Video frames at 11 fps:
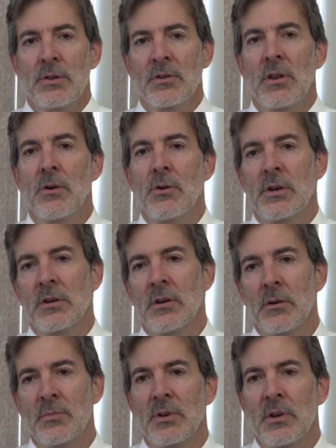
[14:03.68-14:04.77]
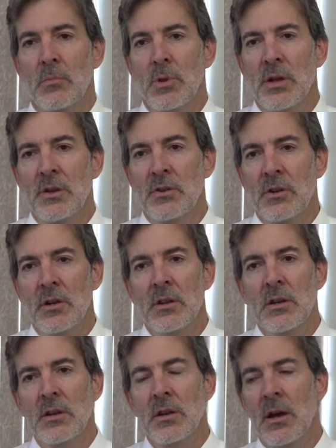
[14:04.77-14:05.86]
and slower in terms of completion. And
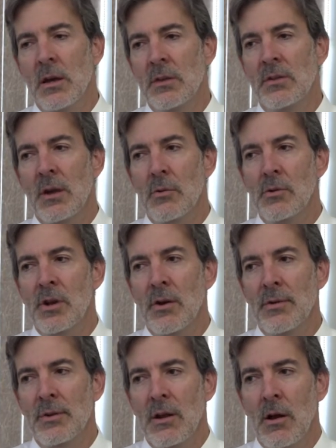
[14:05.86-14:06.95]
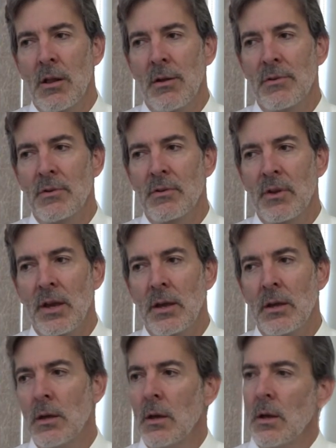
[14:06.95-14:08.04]
then his secretary would call over and say,
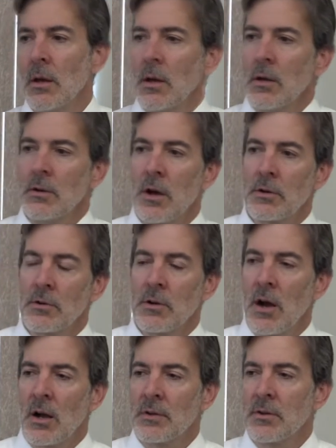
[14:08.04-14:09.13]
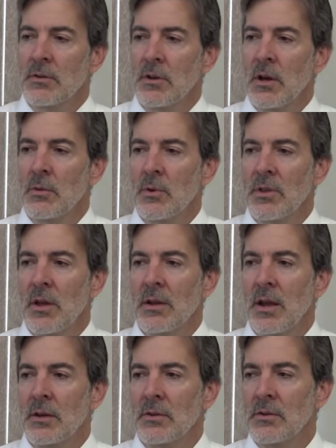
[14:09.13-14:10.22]
hey, Dr. Cox is done with that
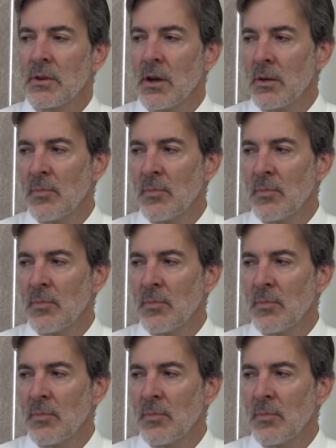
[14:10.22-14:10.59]
next